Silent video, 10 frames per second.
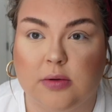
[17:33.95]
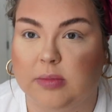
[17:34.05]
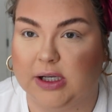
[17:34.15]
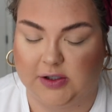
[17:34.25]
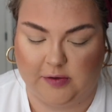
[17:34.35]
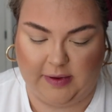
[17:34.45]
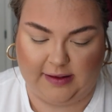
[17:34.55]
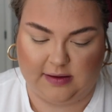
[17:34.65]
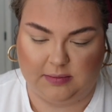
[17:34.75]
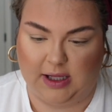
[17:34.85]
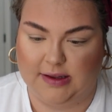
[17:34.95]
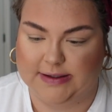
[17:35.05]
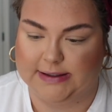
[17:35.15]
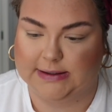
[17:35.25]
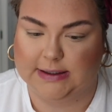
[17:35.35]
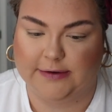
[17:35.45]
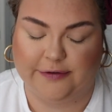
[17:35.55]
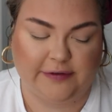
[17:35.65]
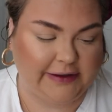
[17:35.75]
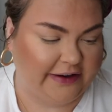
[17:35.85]
But it just makes them nice and
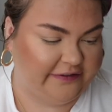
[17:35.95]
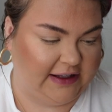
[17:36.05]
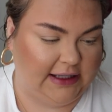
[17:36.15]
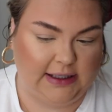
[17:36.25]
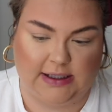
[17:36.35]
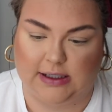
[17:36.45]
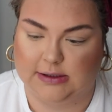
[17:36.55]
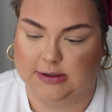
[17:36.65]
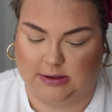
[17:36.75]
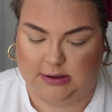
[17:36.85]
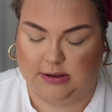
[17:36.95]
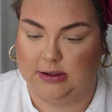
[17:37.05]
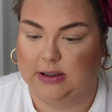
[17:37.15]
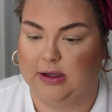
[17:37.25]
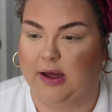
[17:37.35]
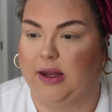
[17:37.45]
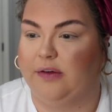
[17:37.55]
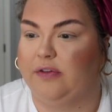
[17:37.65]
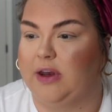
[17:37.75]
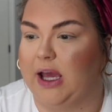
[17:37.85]
fluffy and kind
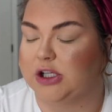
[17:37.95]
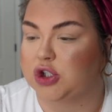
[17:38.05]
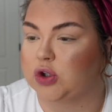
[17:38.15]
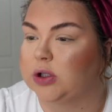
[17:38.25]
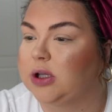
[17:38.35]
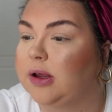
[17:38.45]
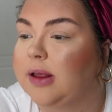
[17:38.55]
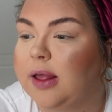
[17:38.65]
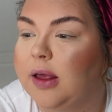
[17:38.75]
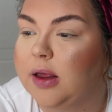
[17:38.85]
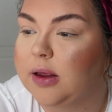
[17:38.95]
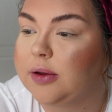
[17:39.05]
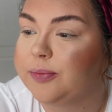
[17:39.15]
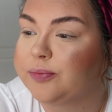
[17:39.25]
of natural looking